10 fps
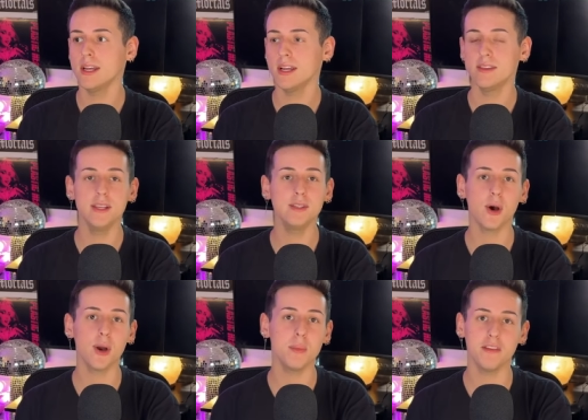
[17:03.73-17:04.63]
these
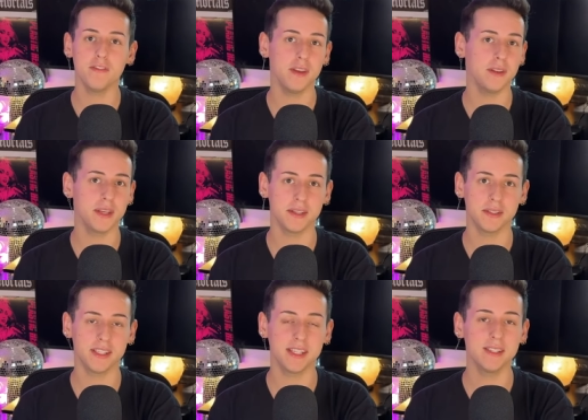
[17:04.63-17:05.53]
are my
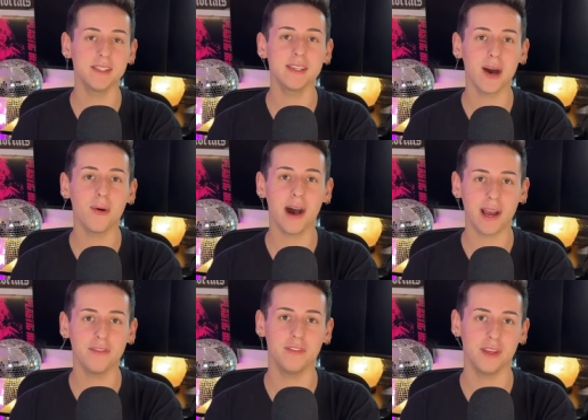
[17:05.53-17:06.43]
feelings. This is how
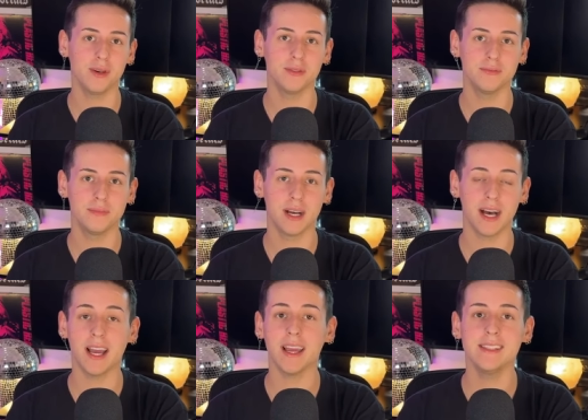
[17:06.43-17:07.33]
I feel.
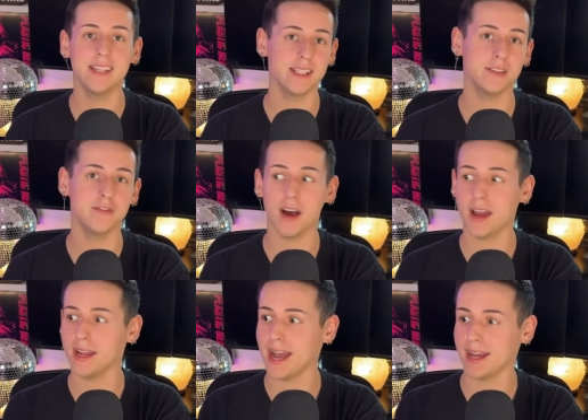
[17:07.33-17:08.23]
I
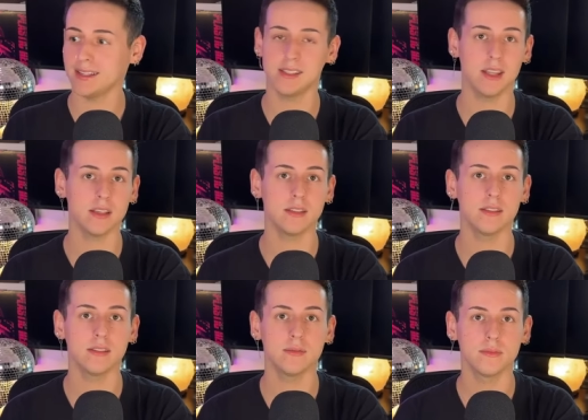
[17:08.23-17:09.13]
identify as
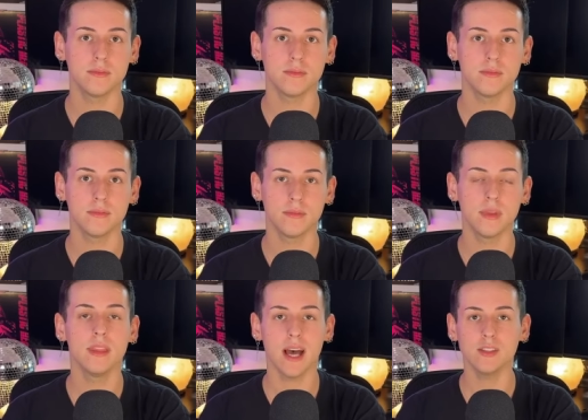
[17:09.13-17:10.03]
this.
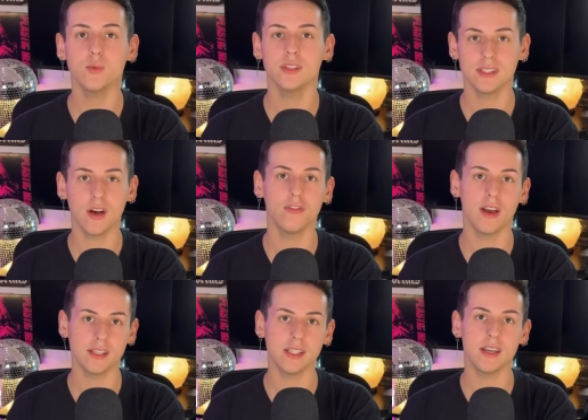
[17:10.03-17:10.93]
That's what self
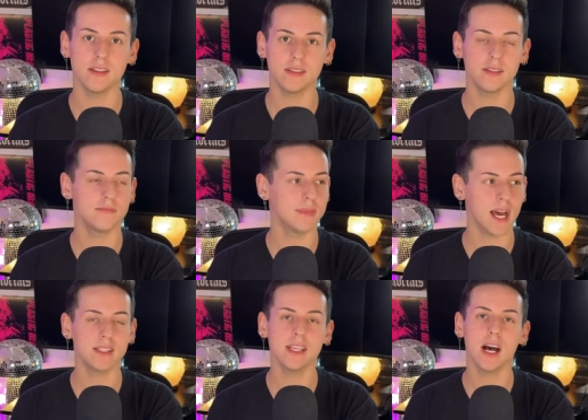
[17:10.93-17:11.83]
ID is.
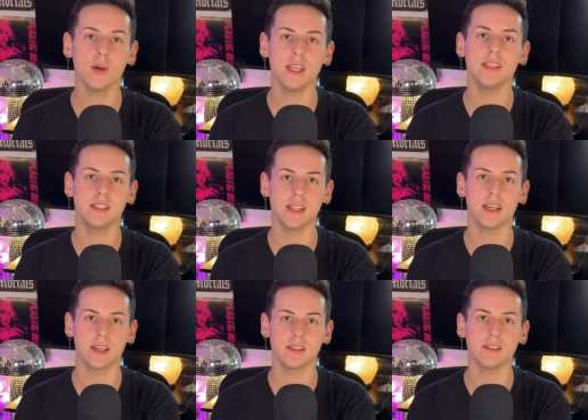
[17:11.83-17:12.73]
That's how easy it
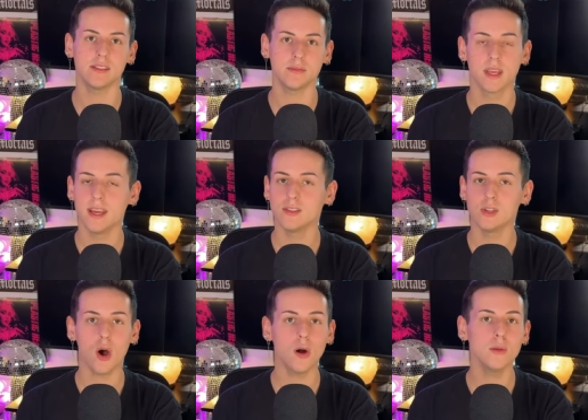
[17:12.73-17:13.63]
is. It's
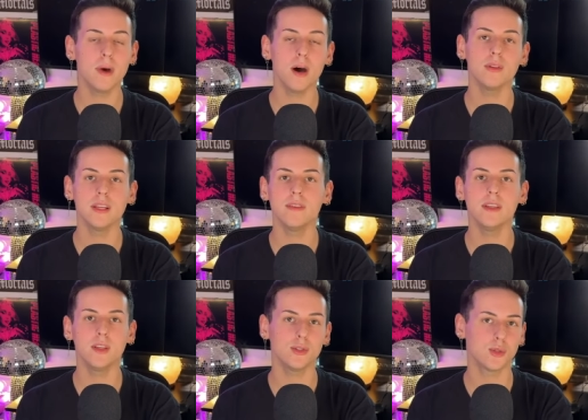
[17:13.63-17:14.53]
all about
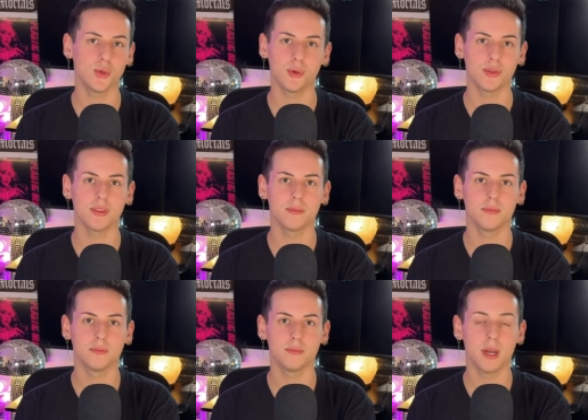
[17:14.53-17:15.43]
living your truth.
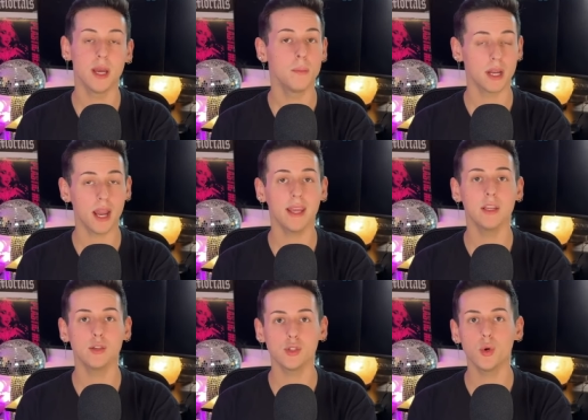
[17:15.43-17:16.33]
But I can
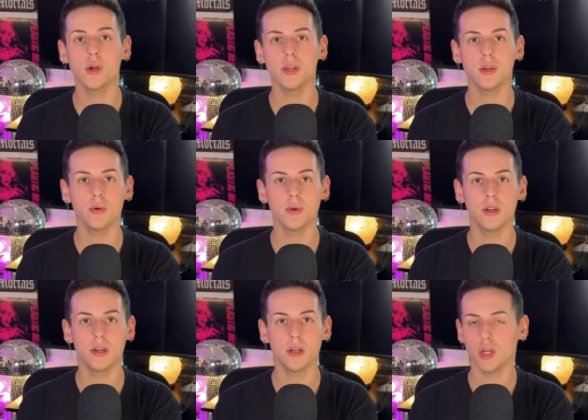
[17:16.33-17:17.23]
assure you,
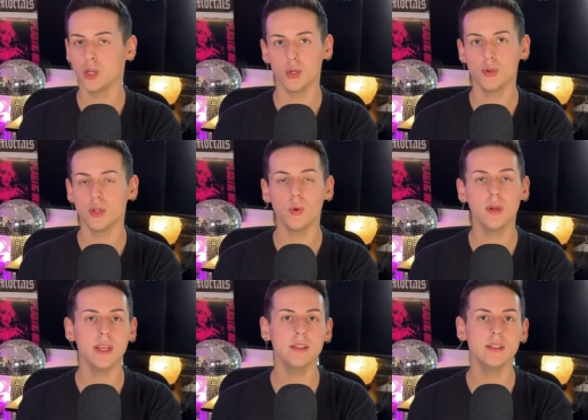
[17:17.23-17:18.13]
you don't
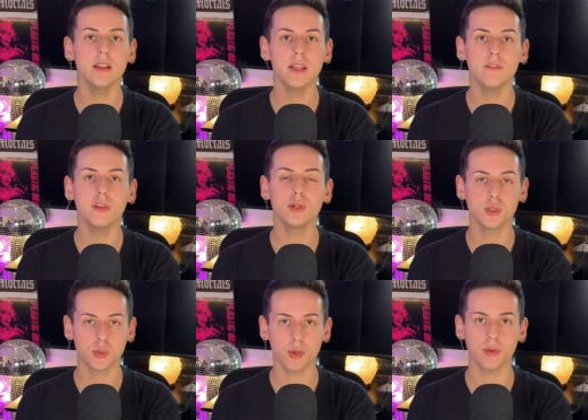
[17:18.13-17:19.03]
need to live your
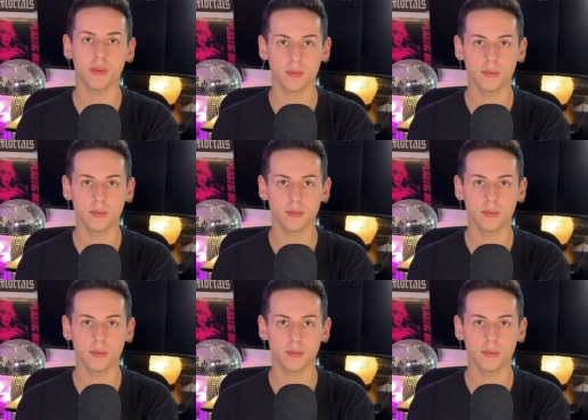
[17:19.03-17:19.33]
truth.